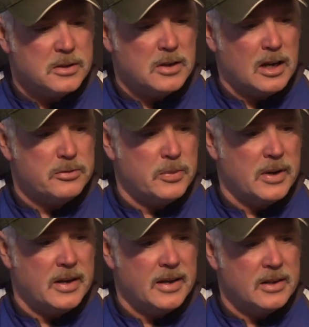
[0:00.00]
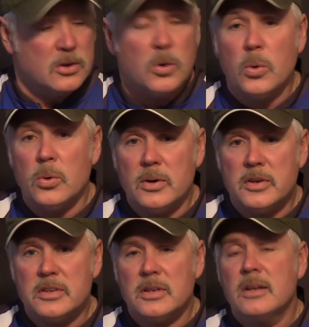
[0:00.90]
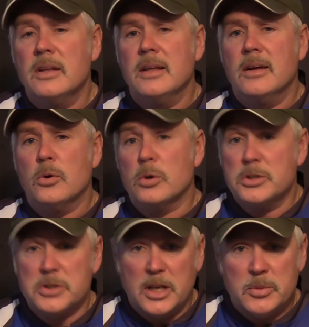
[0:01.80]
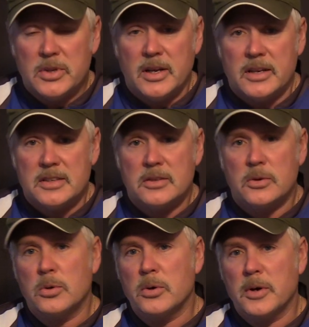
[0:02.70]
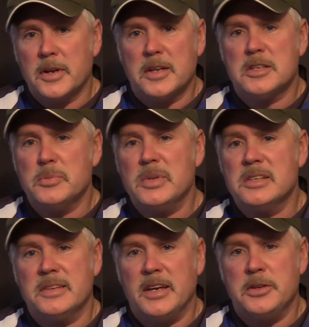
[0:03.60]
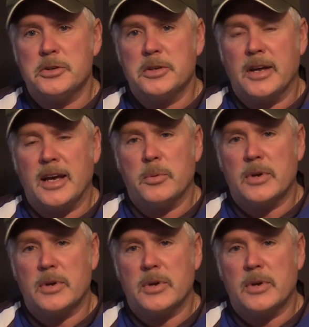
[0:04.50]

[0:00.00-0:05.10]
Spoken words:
off my cores or J-plugs, or it gets to be stager time when I